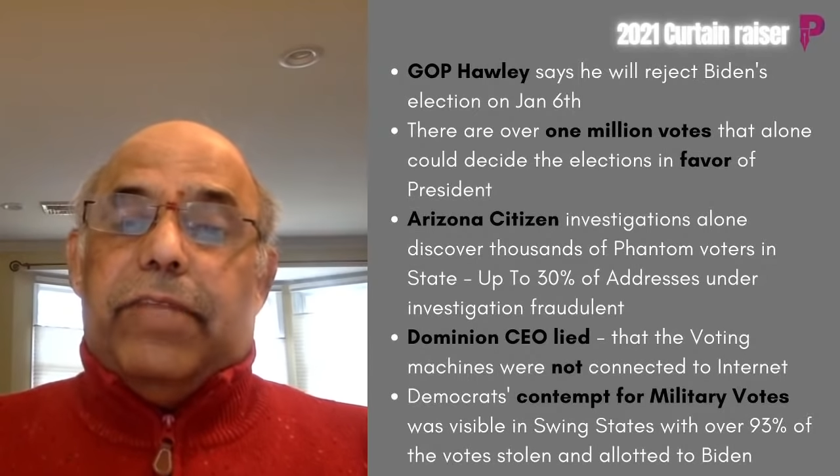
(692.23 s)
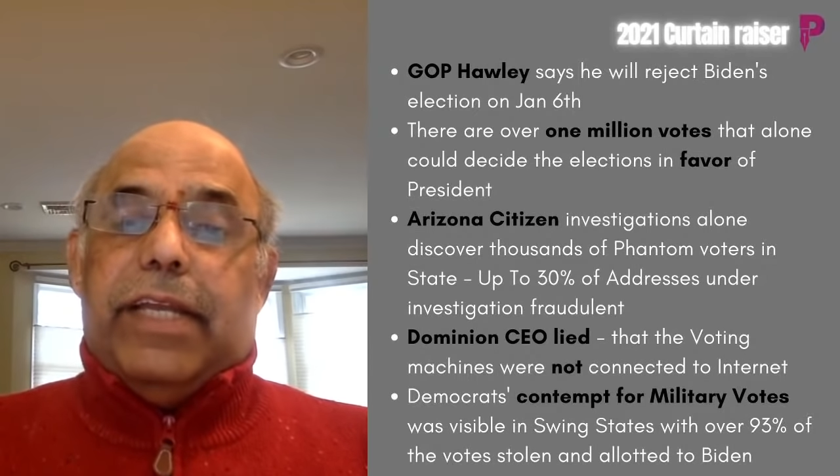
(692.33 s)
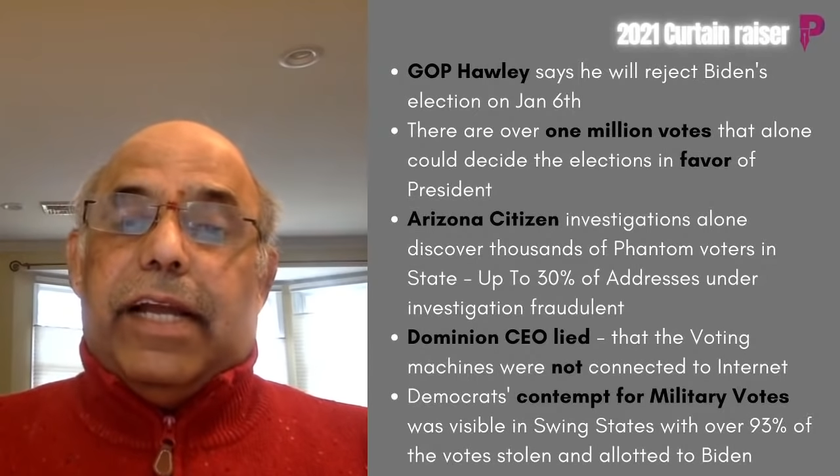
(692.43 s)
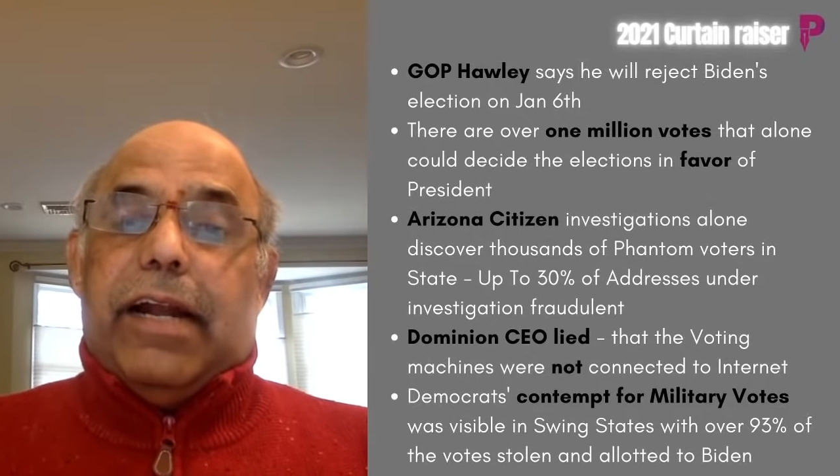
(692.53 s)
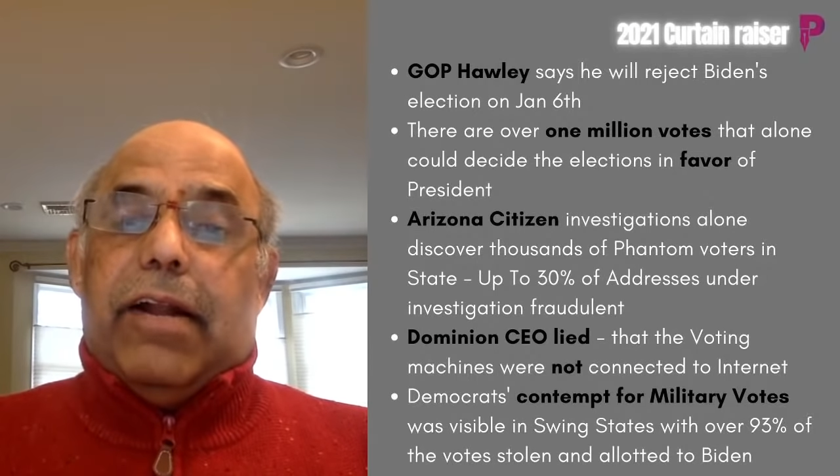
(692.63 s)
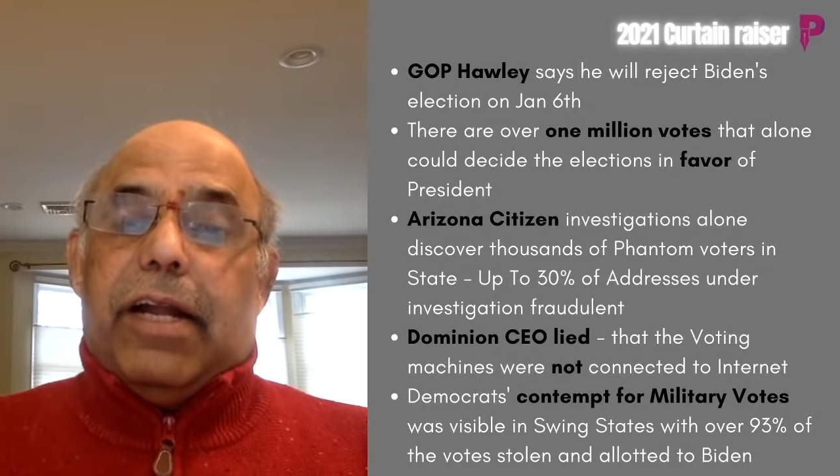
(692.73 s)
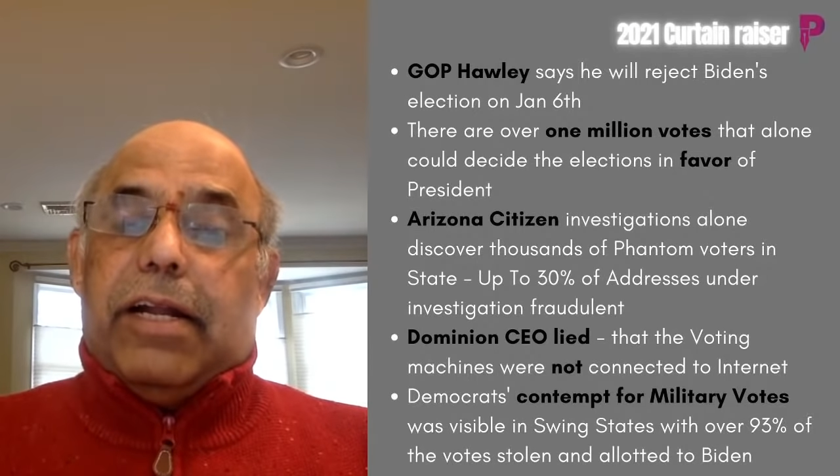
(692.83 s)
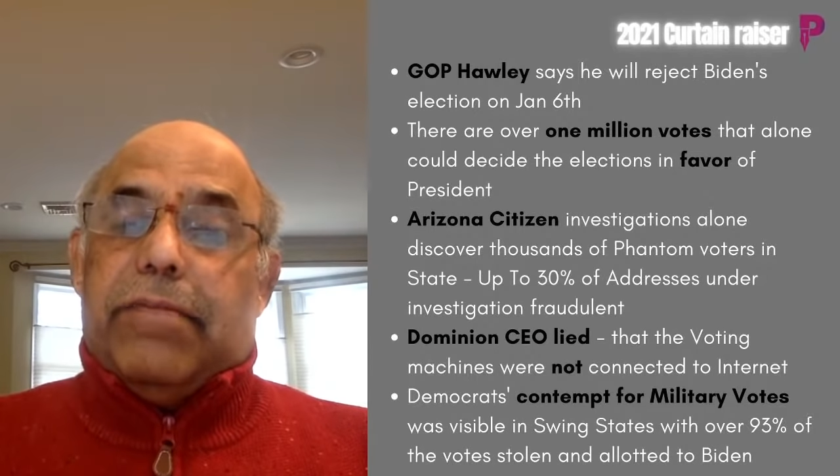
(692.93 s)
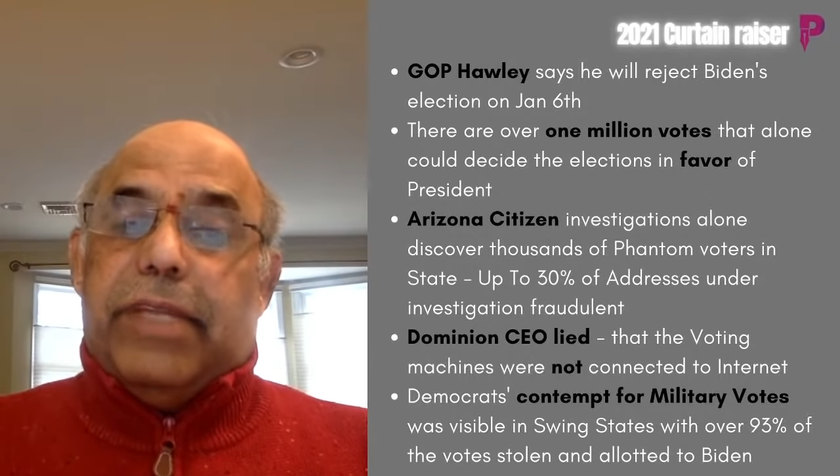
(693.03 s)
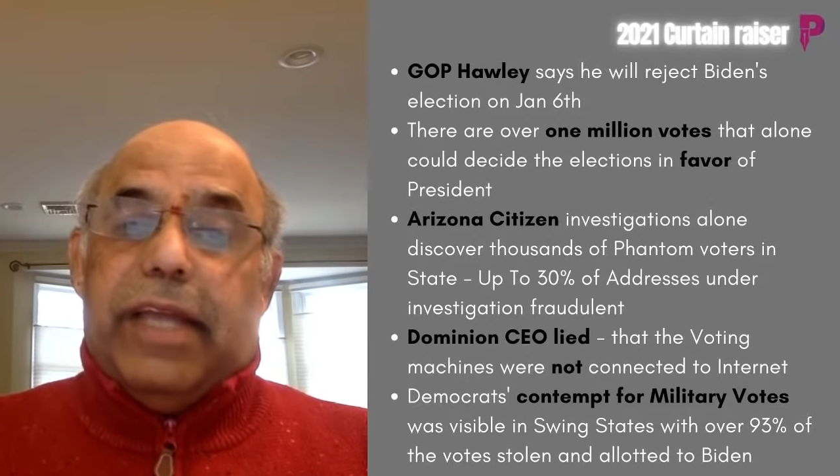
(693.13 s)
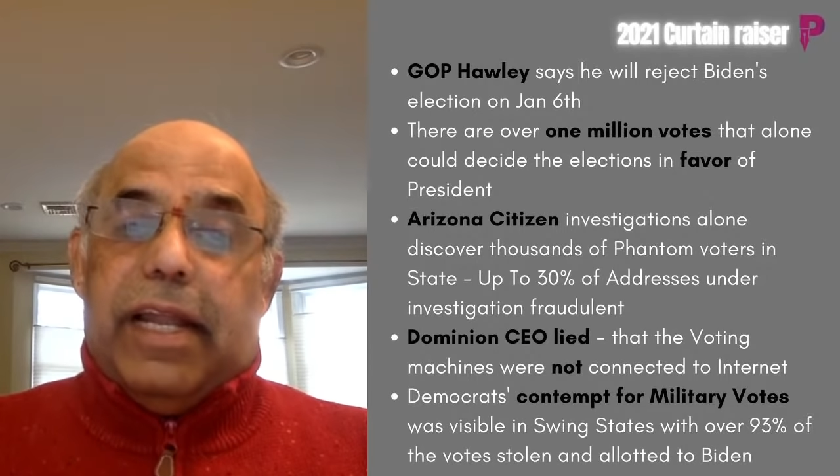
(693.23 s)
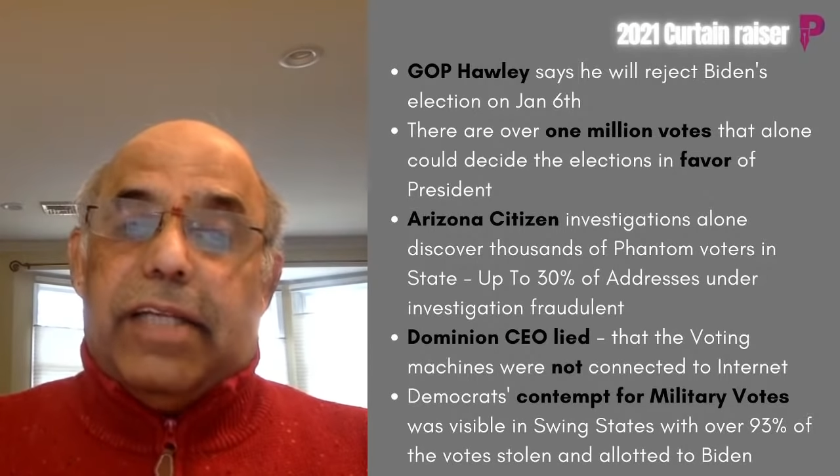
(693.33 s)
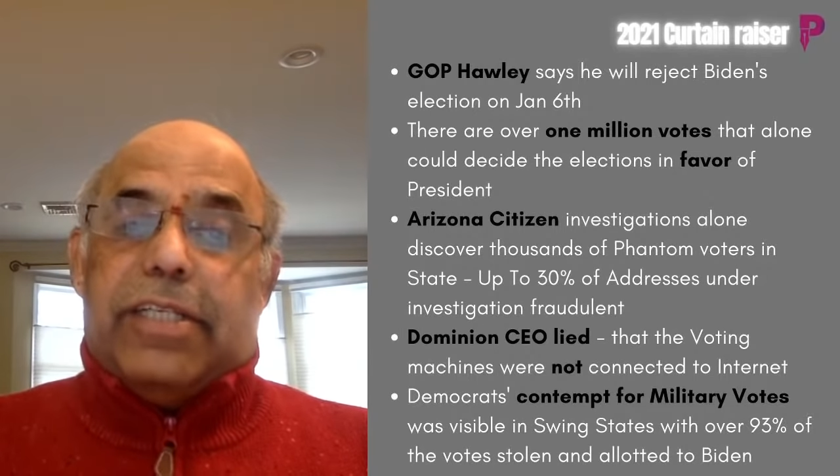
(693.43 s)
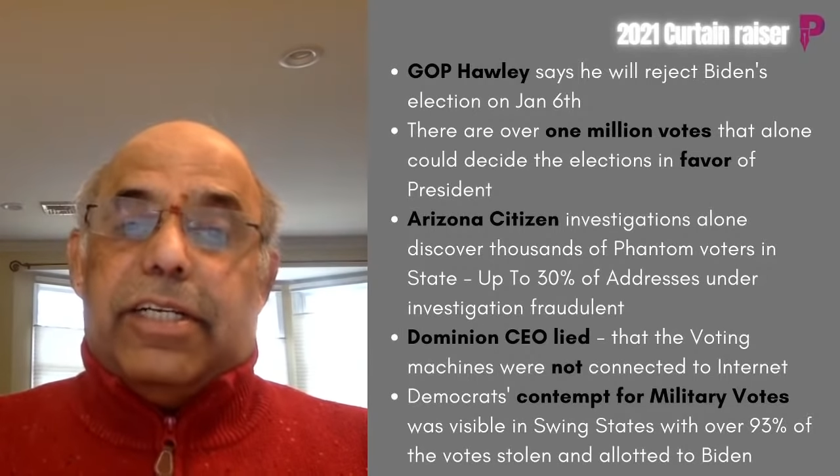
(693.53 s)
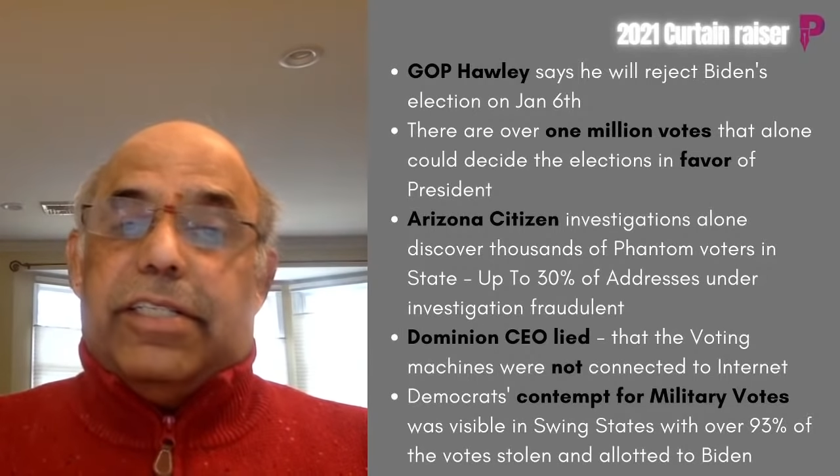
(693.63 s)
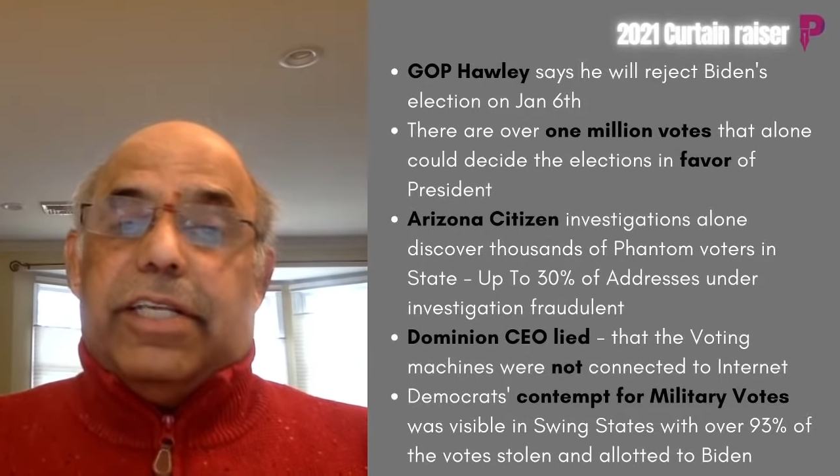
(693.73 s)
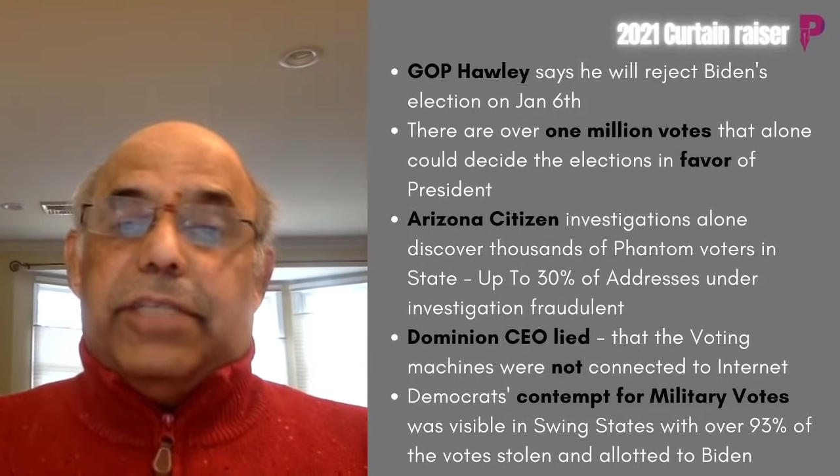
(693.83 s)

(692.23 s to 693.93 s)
the conduct of the elections,